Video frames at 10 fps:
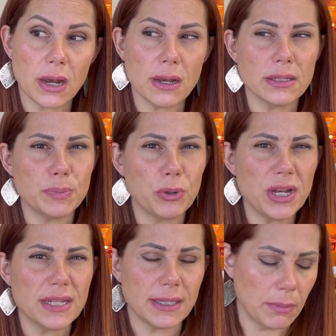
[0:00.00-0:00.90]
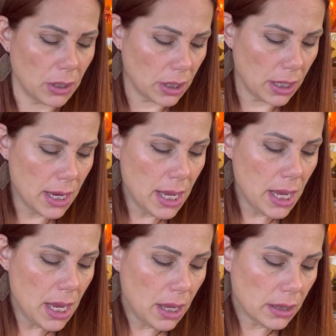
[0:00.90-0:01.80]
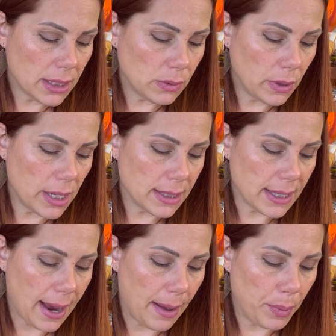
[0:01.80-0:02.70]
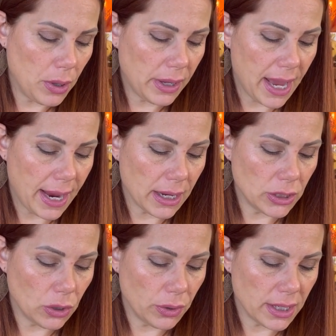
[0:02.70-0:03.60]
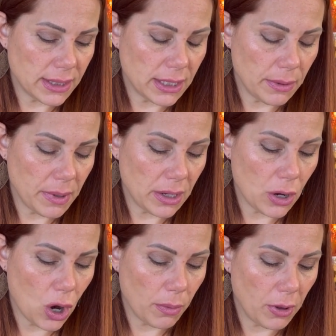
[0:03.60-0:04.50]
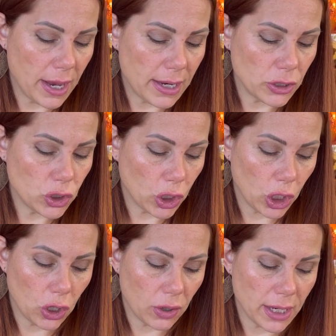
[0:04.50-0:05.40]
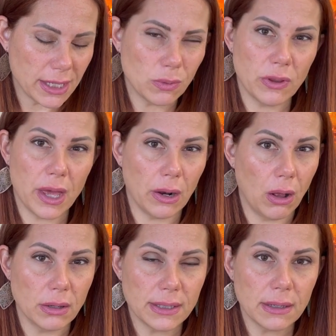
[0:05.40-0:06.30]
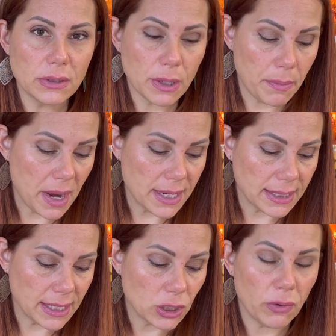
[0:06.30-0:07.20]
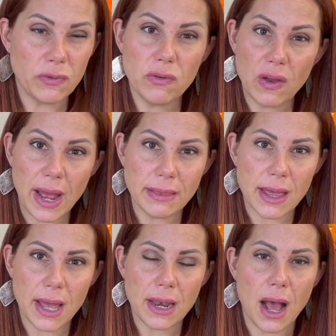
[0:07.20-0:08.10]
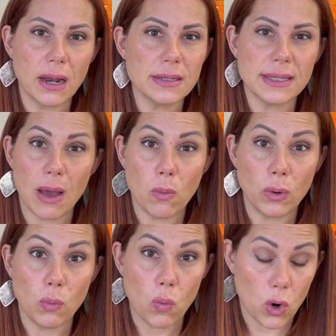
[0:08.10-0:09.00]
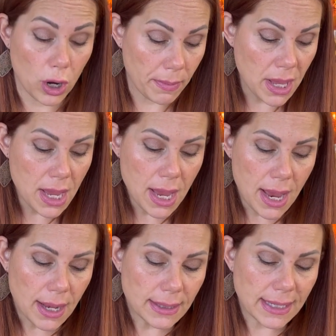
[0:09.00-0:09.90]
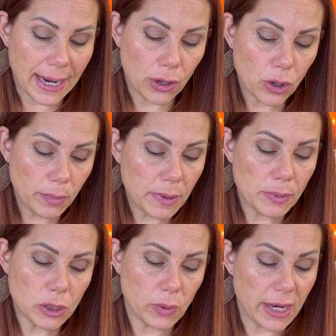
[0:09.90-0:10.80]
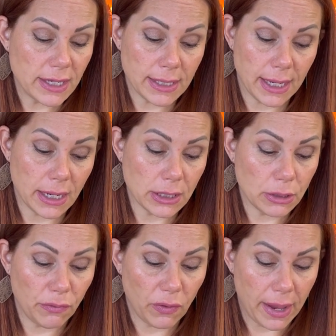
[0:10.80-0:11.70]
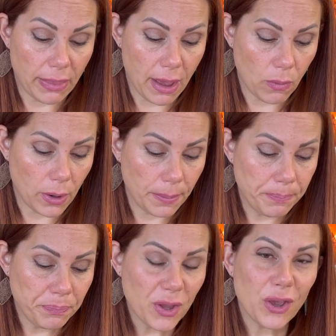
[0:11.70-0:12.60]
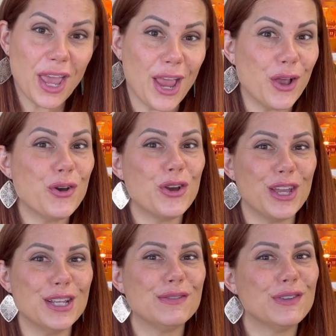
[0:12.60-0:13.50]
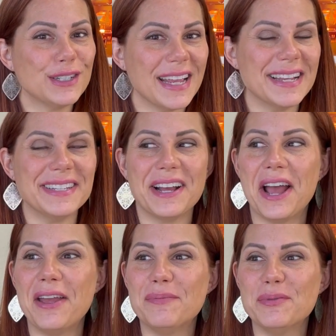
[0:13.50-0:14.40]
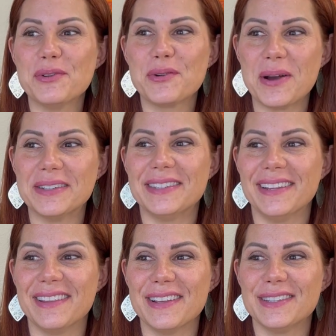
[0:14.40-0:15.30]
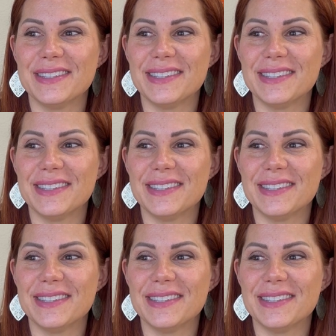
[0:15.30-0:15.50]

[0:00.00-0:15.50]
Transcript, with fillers: and it's pretty similar. This one is apple cake donut, cinnamon, caramel, and sugar cookies. Well, that all sounds amazing. So if you've had that, how does that one warm? I could be persuaded to get a souffle in that one. Okay, cookies for Santa. I have been requesting this.